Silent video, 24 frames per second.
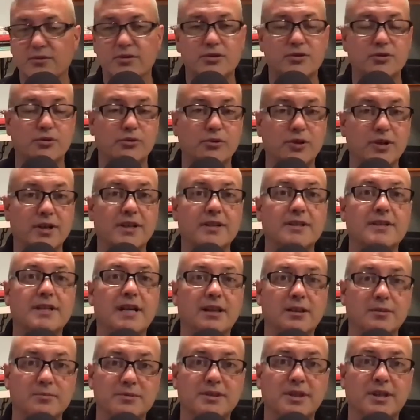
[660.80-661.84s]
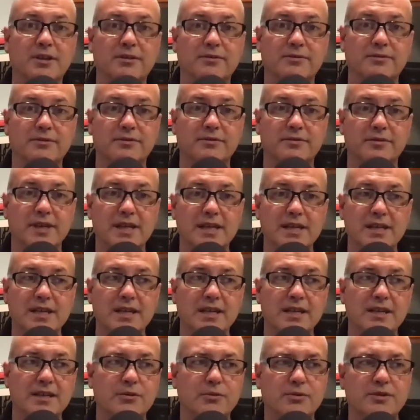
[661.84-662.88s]
story to tell himself. He
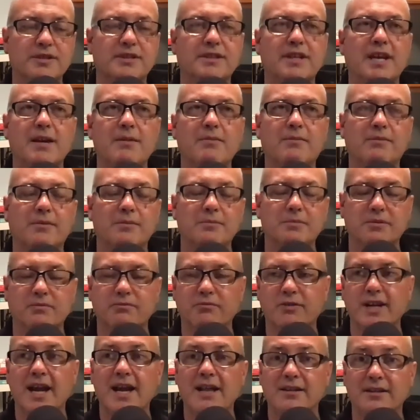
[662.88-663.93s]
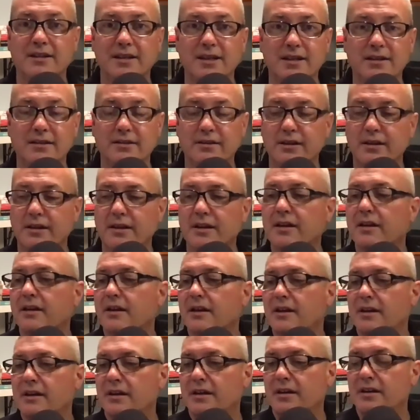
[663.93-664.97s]
needed to escape from the reality
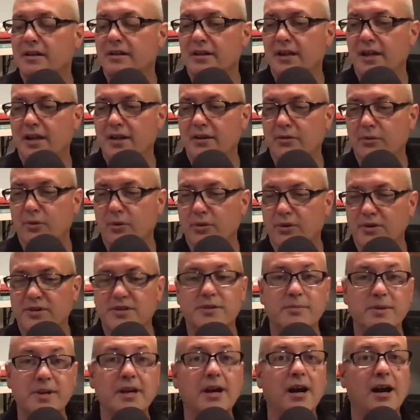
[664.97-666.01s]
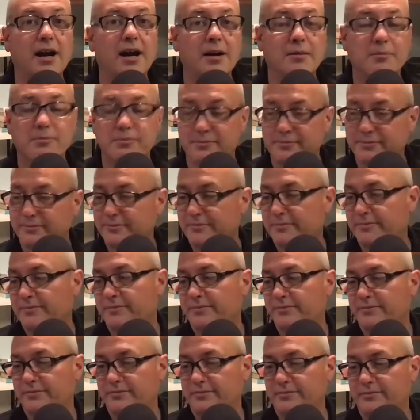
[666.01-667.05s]
in order to be calm.
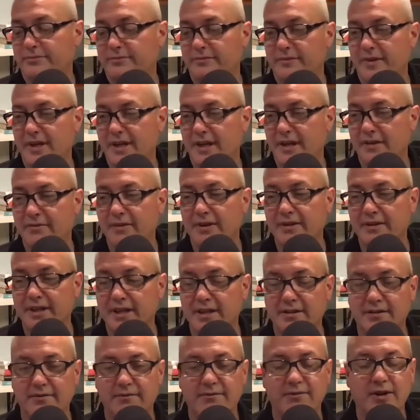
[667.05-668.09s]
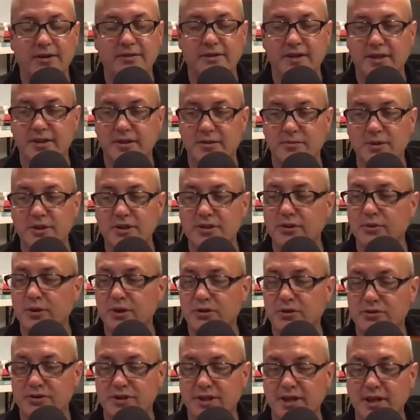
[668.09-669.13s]
And I found that to be so
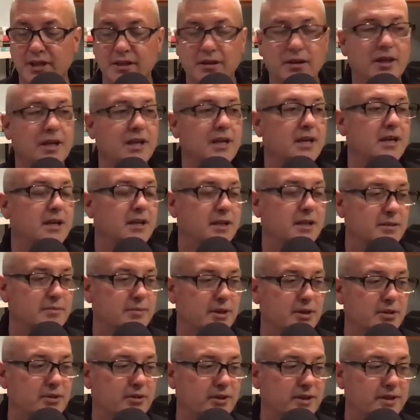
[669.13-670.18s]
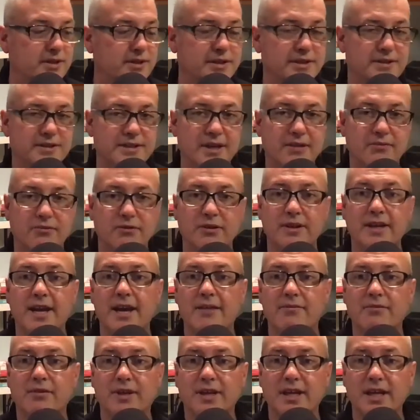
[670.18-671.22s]
interesting, especially since I really
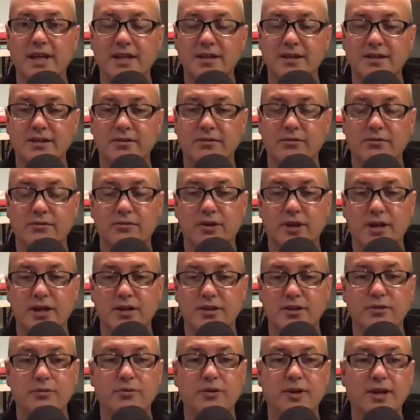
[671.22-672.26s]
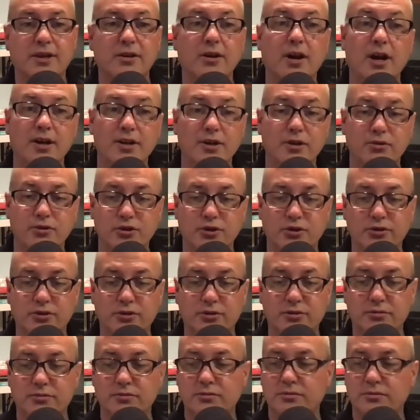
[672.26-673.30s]
advocate doing an audio journal